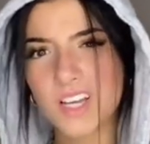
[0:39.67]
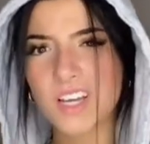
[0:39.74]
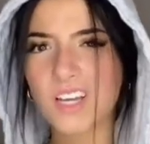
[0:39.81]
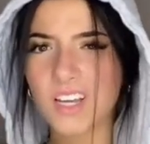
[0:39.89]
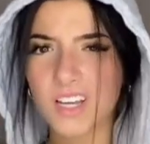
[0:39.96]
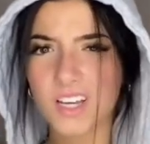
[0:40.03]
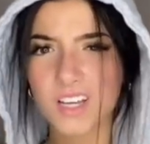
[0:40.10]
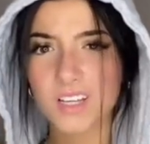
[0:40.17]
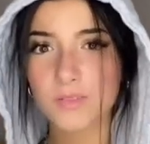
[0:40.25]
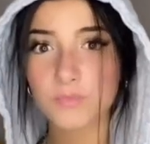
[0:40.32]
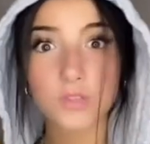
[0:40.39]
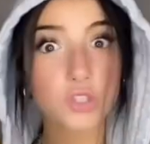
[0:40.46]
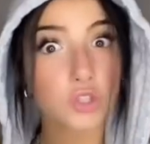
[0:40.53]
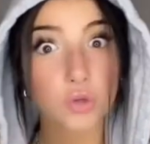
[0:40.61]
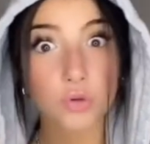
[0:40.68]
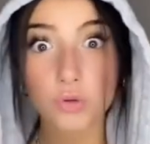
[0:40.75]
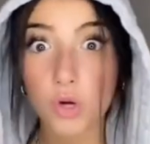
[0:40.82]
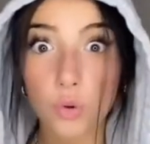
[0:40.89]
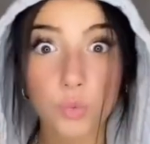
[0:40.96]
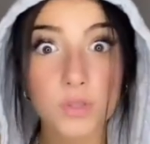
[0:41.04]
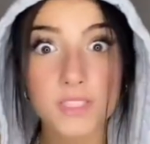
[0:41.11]
but I decided to do
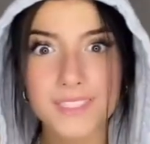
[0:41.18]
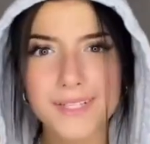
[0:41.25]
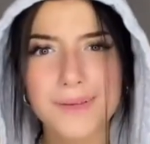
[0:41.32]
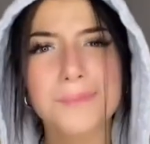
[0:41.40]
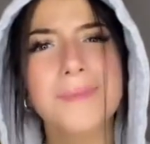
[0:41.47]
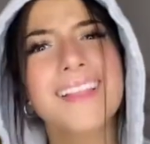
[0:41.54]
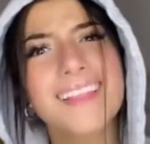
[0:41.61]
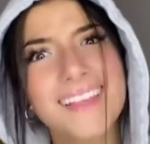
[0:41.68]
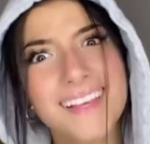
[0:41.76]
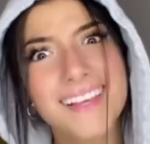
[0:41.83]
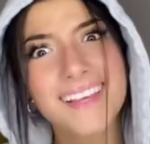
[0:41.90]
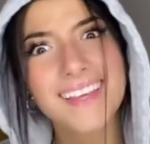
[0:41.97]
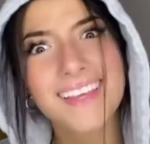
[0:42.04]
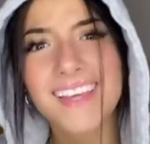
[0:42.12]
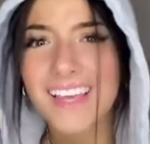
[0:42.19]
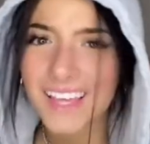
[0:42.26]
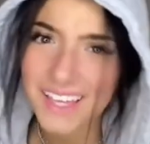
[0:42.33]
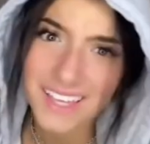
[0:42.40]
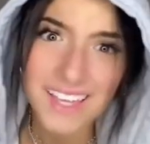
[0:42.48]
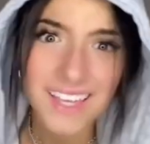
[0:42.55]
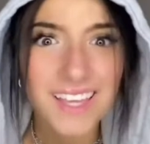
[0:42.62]
them because why
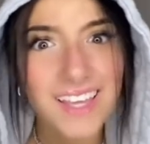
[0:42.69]
not?